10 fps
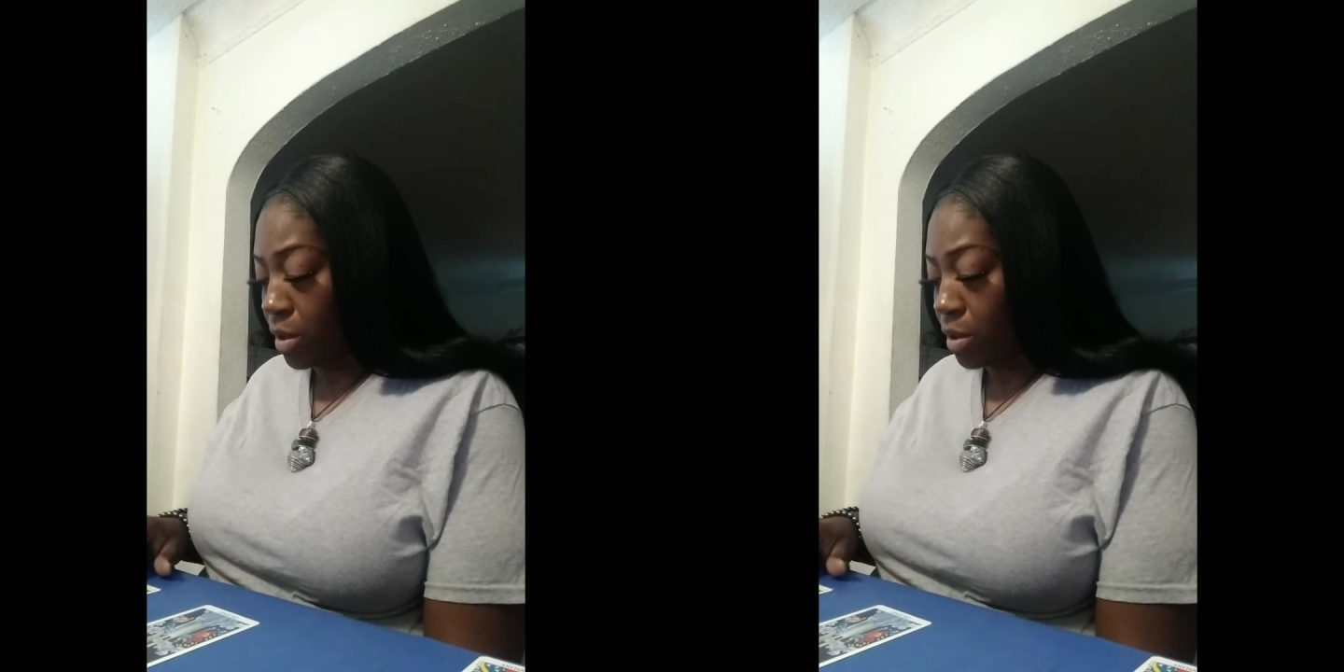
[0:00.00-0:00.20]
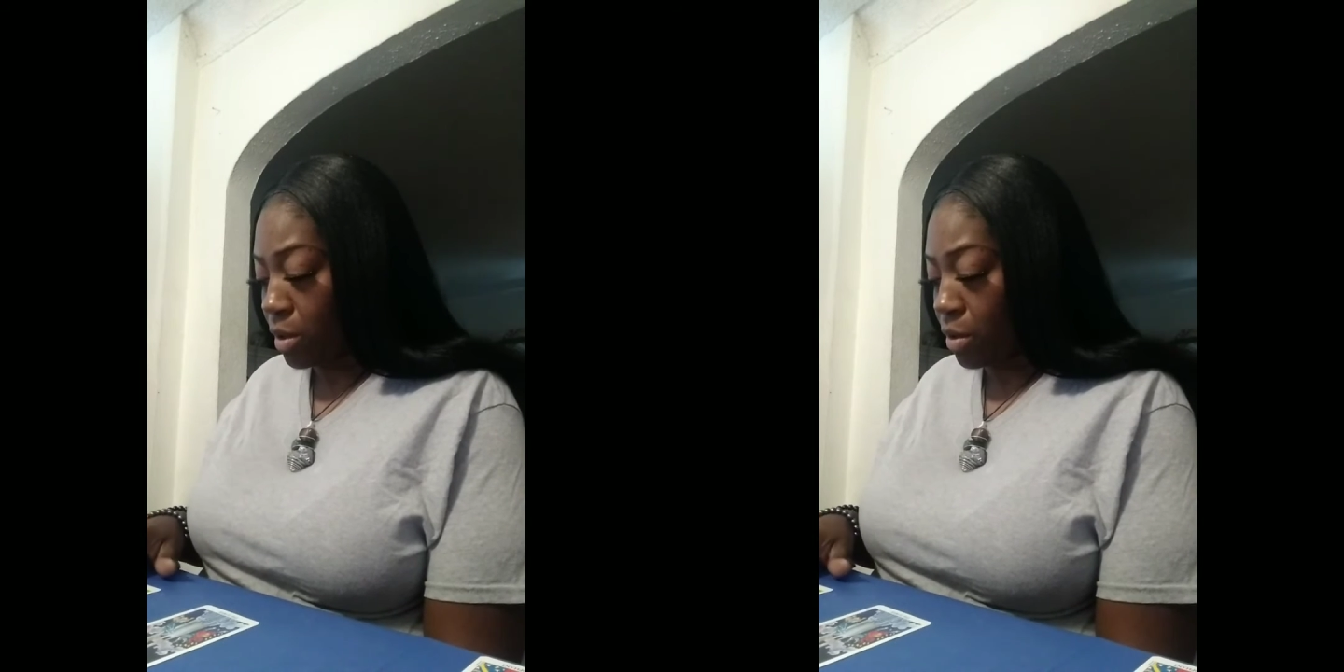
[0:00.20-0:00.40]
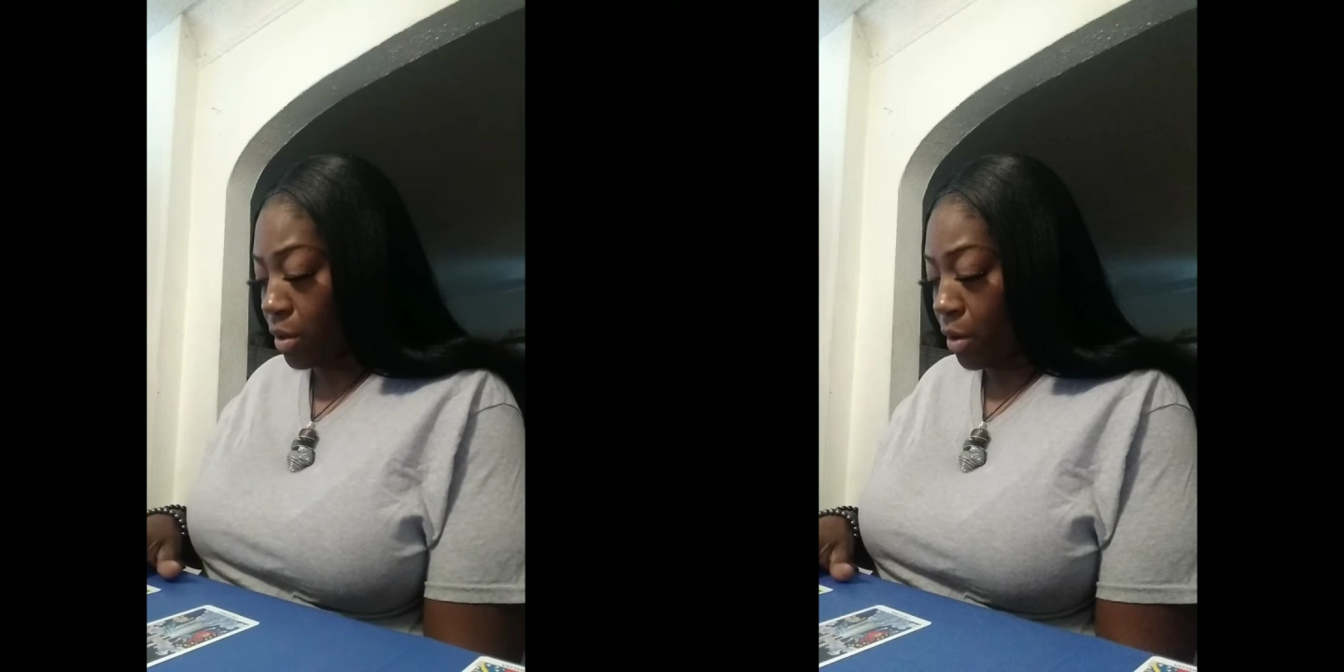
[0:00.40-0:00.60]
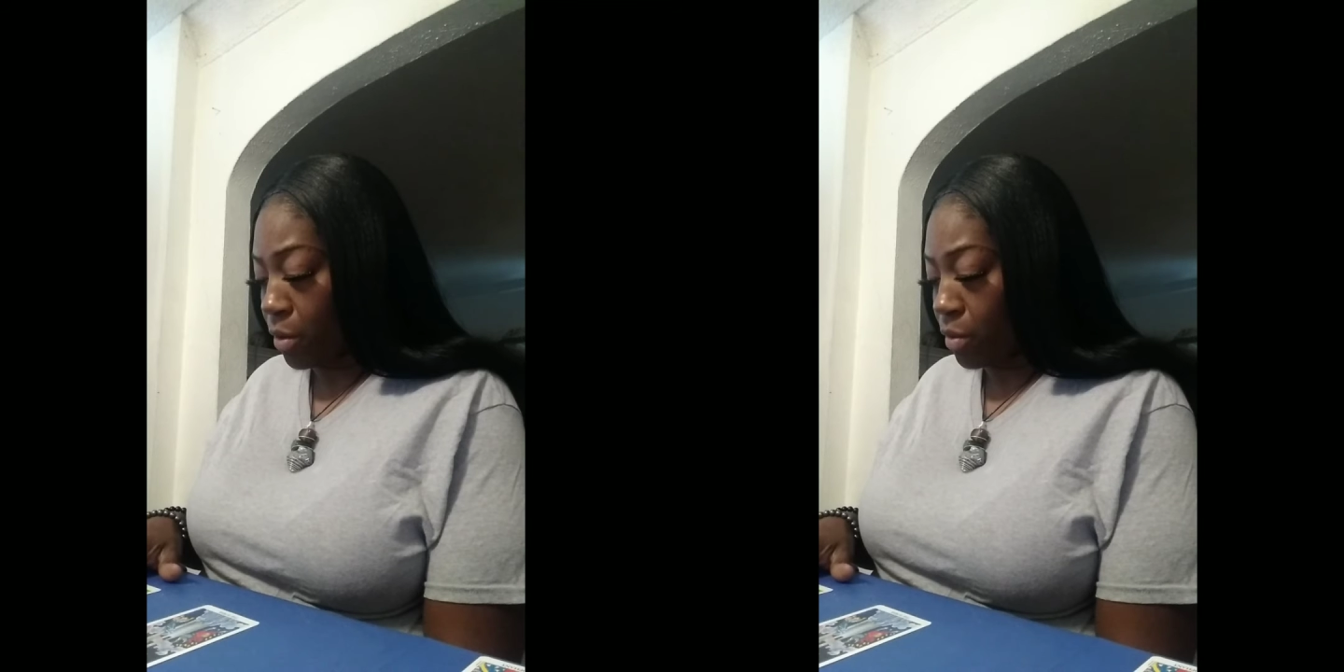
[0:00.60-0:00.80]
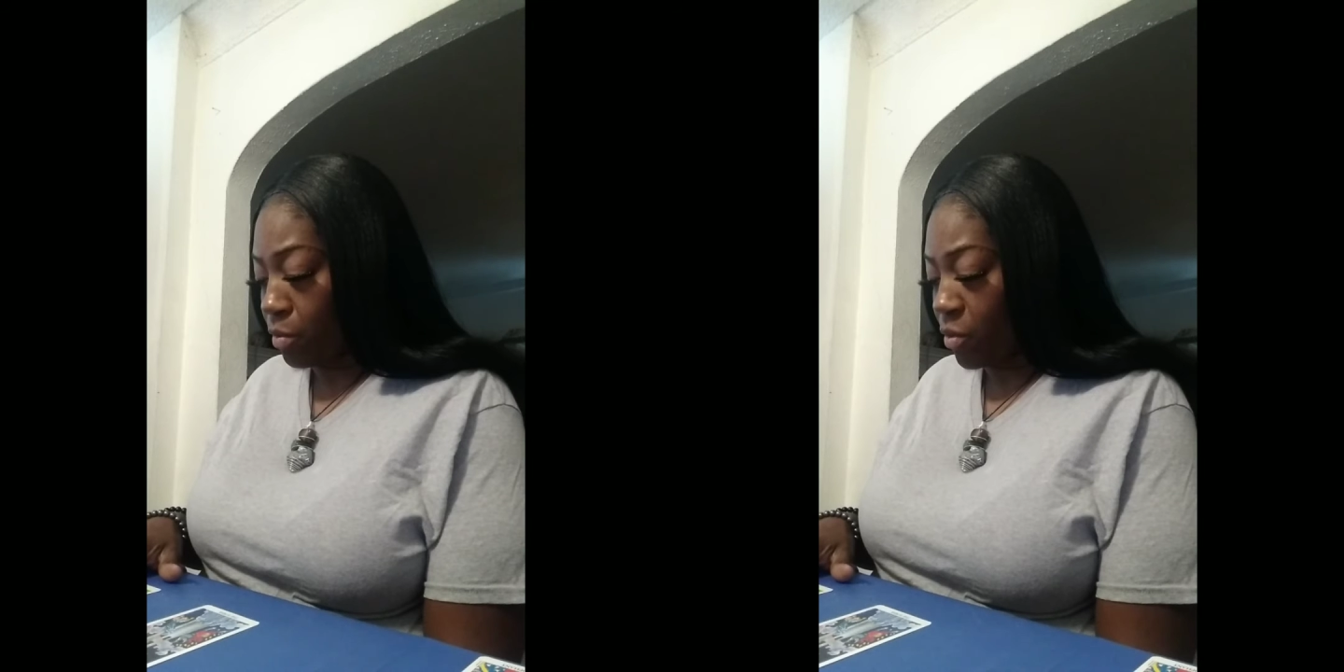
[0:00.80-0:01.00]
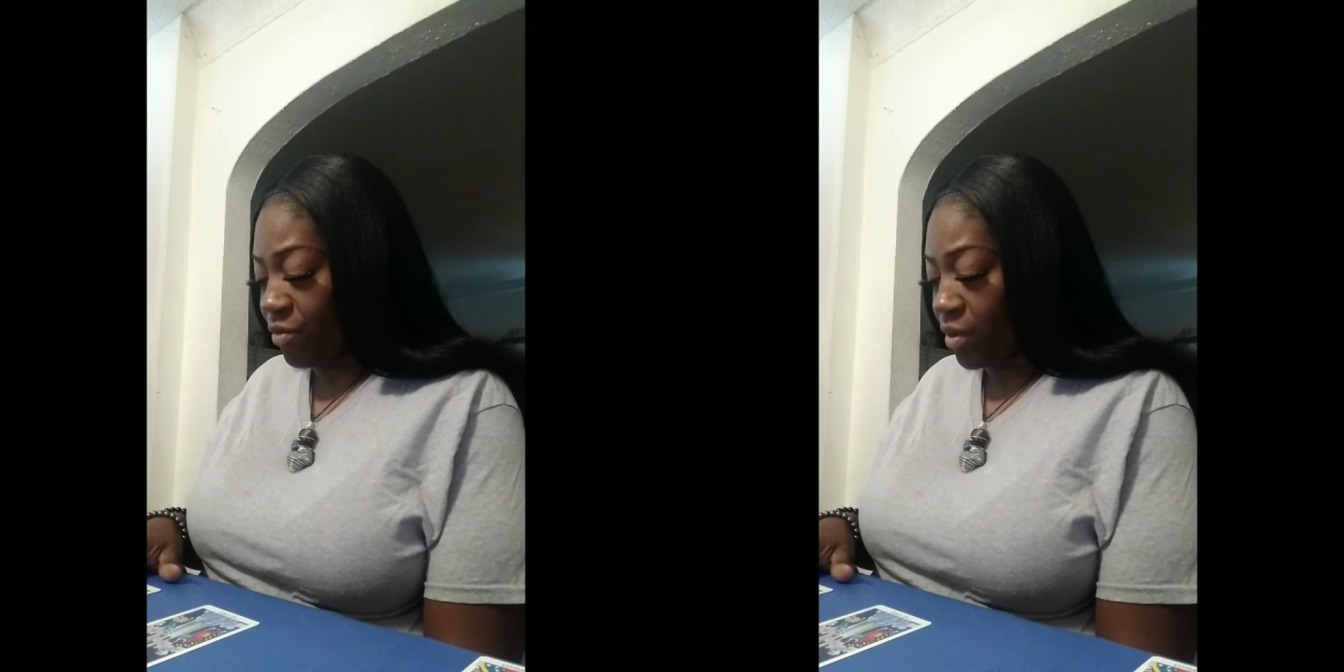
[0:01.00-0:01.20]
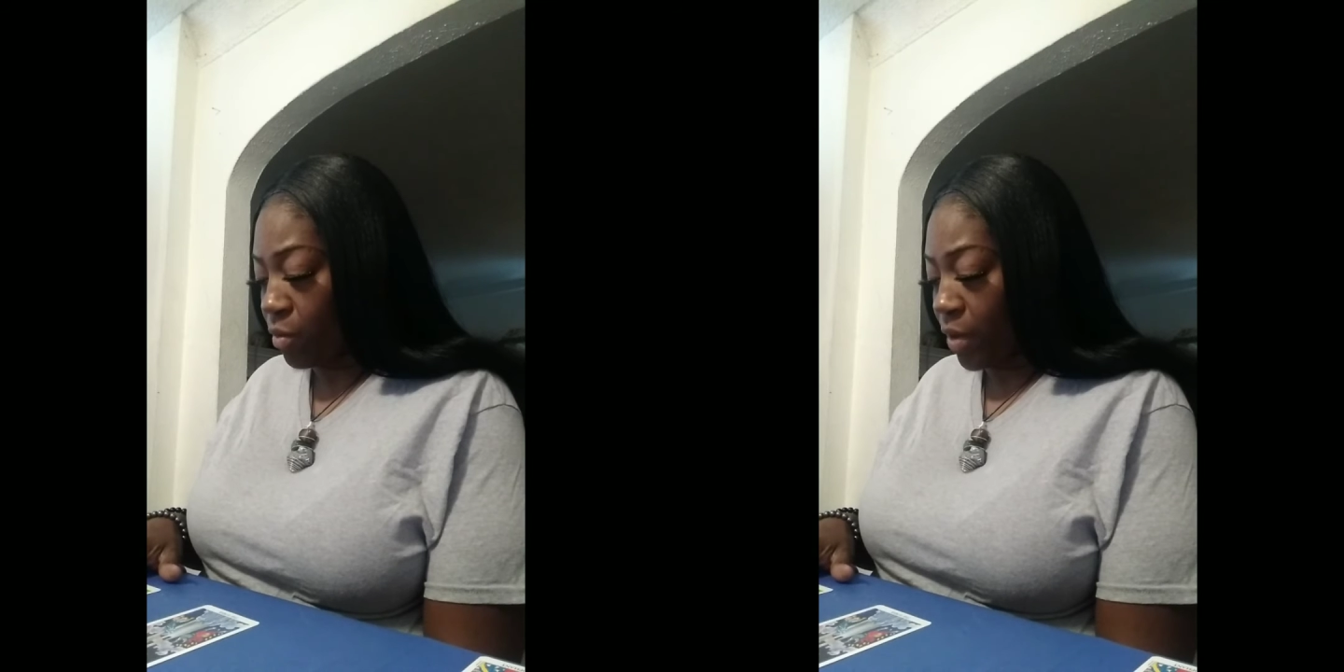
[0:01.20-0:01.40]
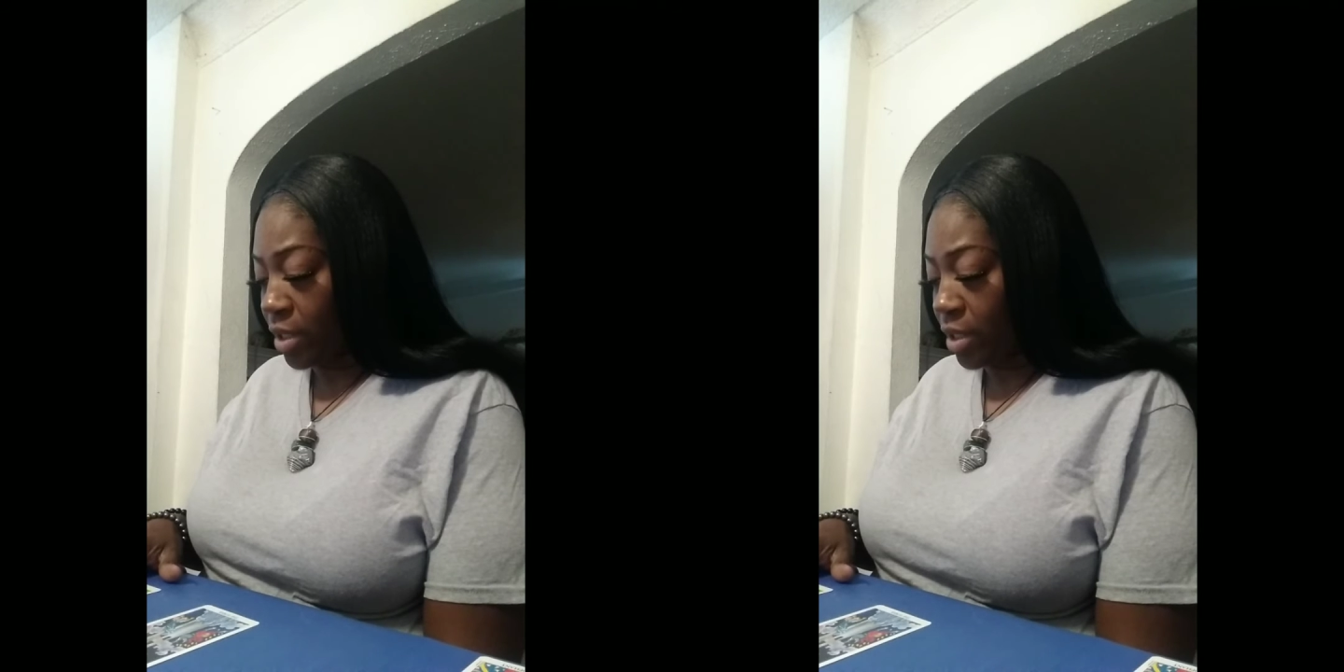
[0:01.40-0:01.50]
you know, moving away,